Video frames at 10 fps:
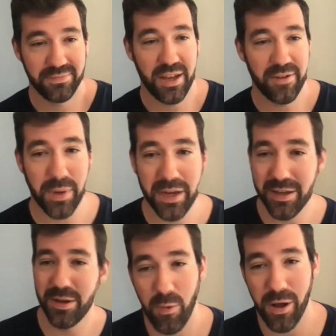Hey everybody,
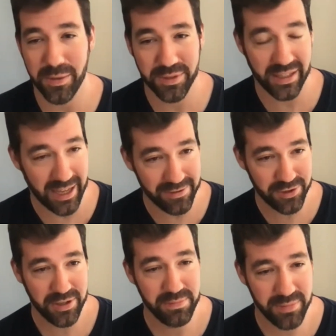welcome to the live
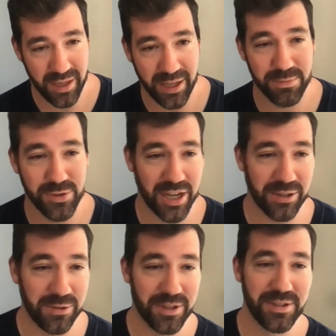stream. I'm John
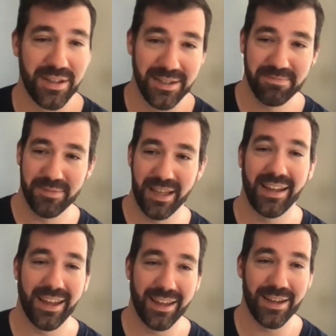Lorenzini,
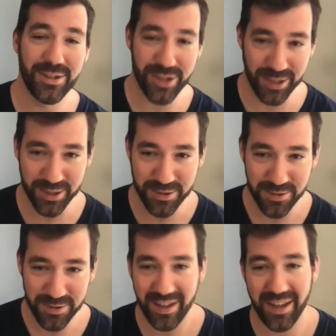aka
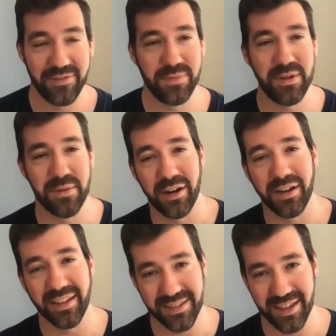JLo, VP of
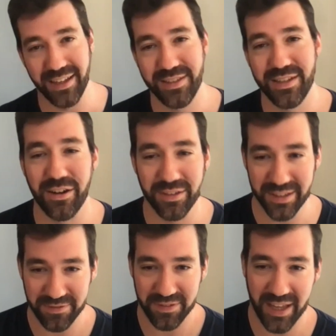Marketing Science here at
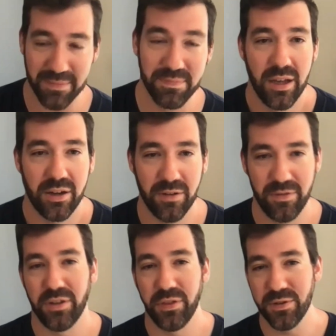LiftLab. Curve
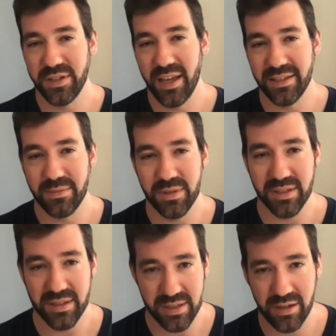Your Enthusiasm is
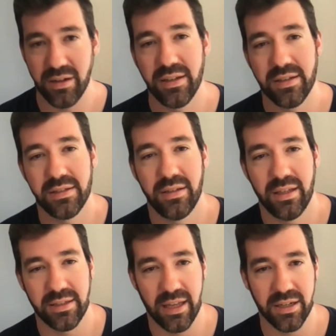a series
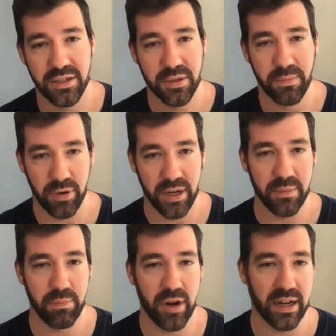intended to
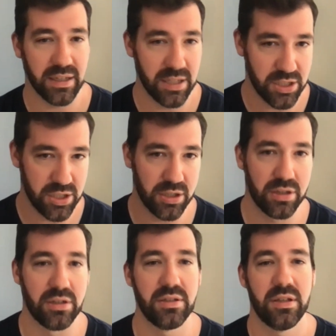bring
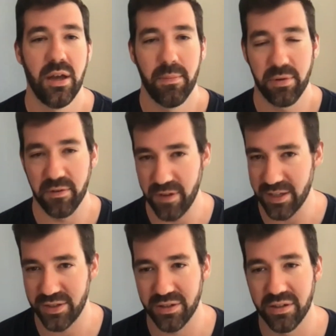practitioners,
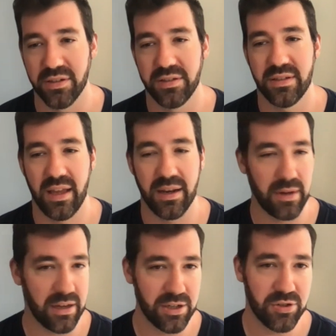professors, and
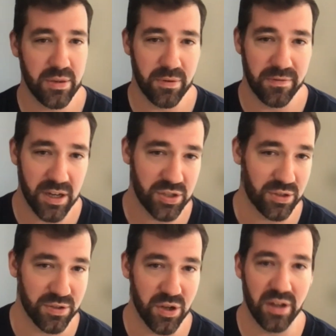industry
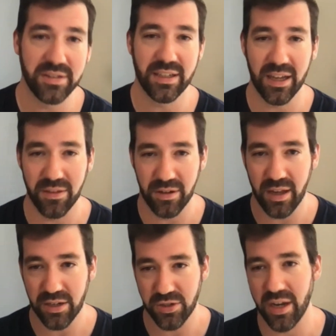professionals all together
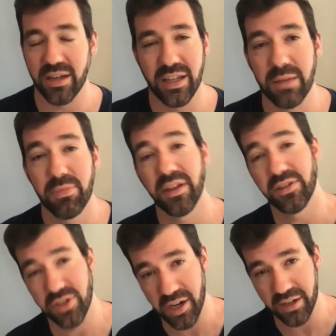and trying to keep things
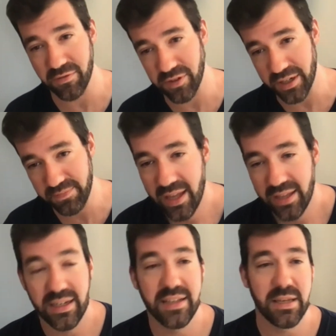jargon-free.
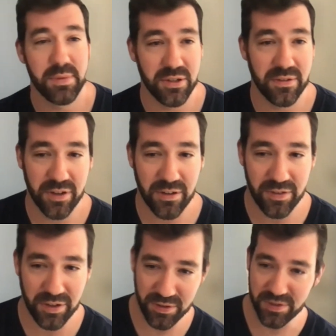Today's episode of Curve
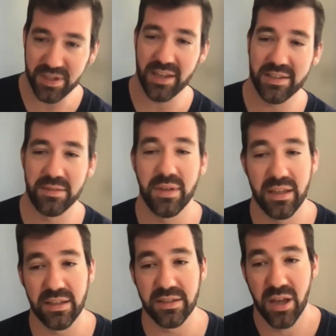Your Enthusiasm
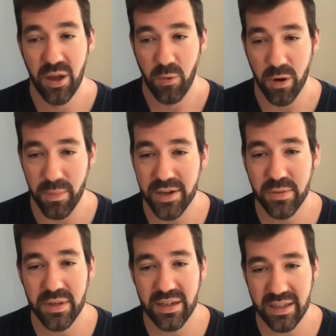is Where
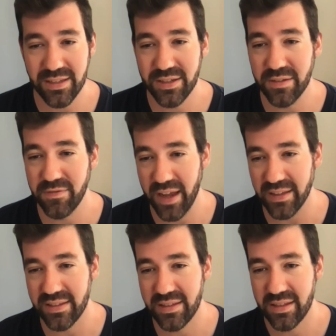Measurement Needs to
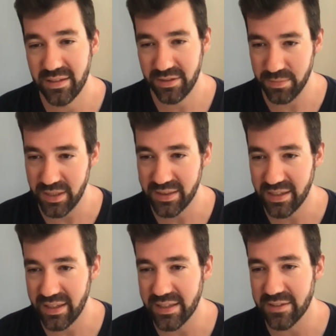Advance to Meet the
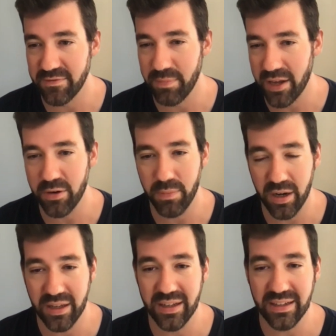Needs of Modern
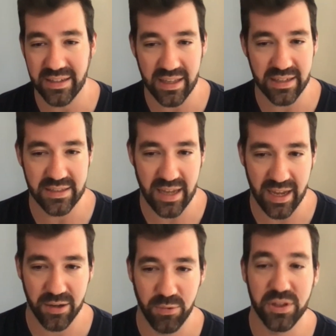Marketing Data
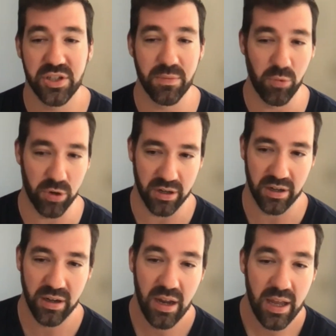Stack with Jim
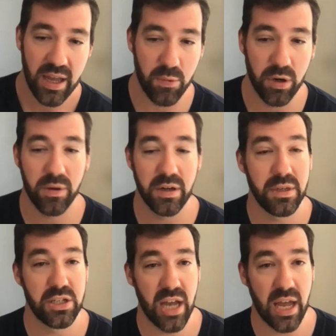Warner. And we're going to
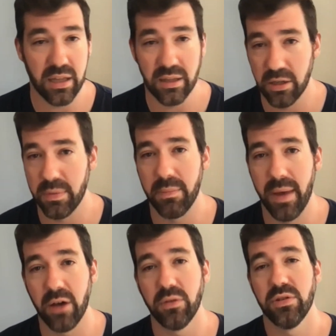be chatting a little bit
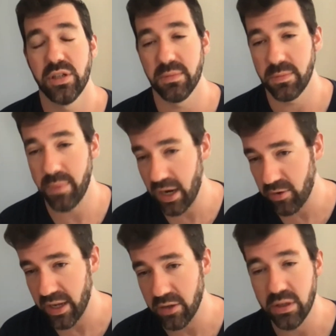about Jim's
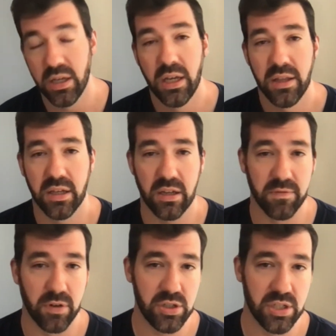background, the
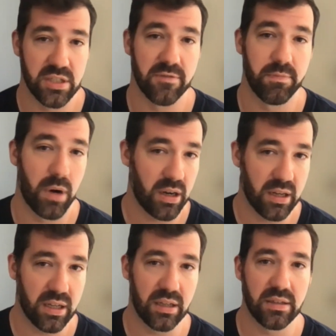convergence of
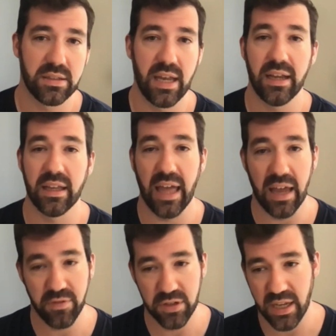marketing tech and
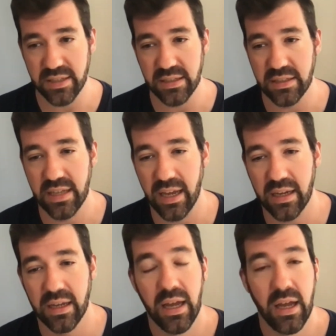advertising
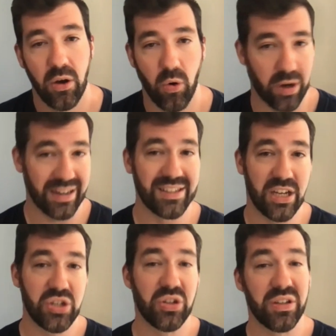tech,
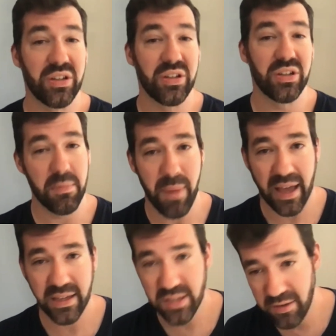organizational
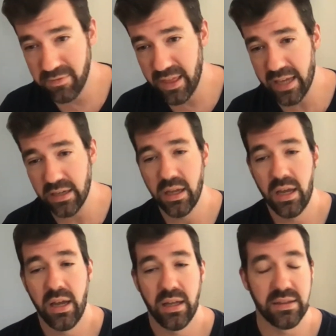impacts of that,
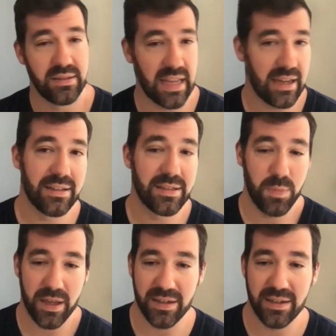data and
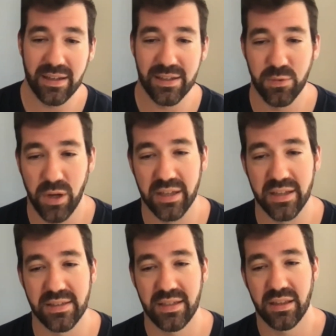spend, as well
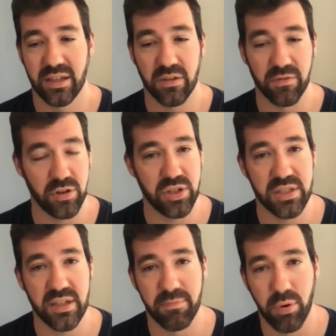as the convergence
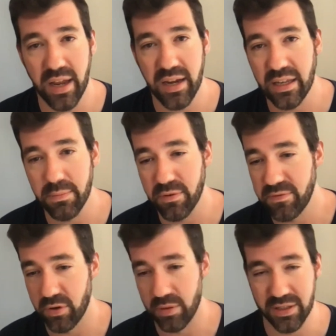of branding and
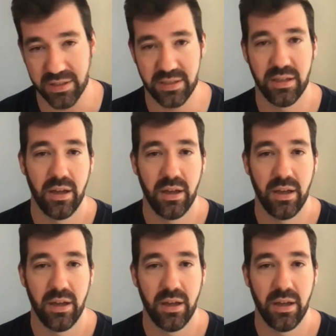performance.